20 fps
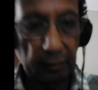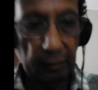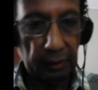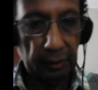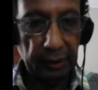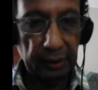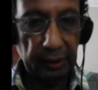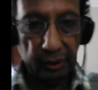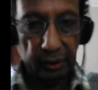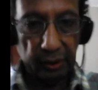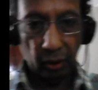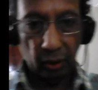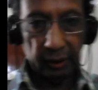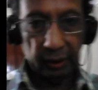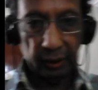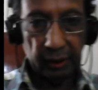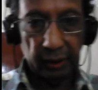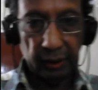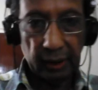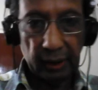these
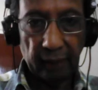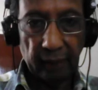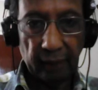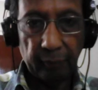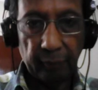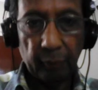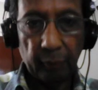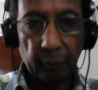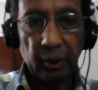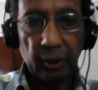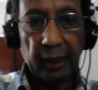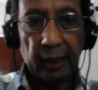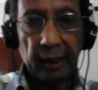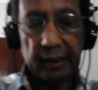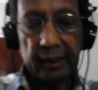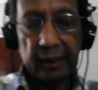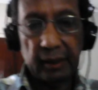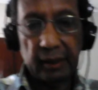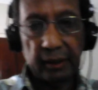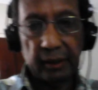authors have popularized
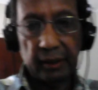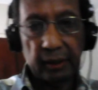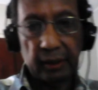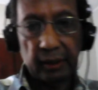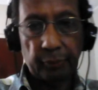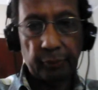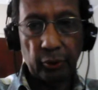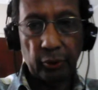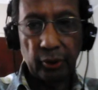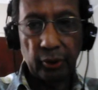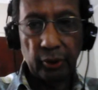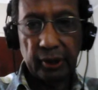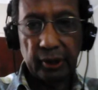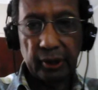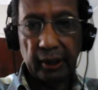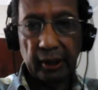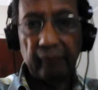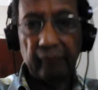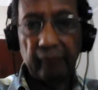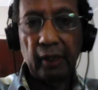this approach, and
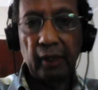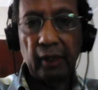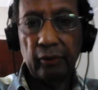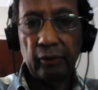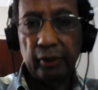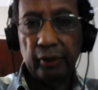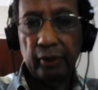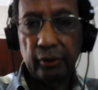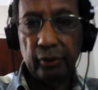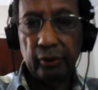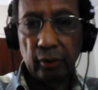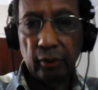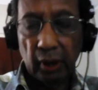we are going to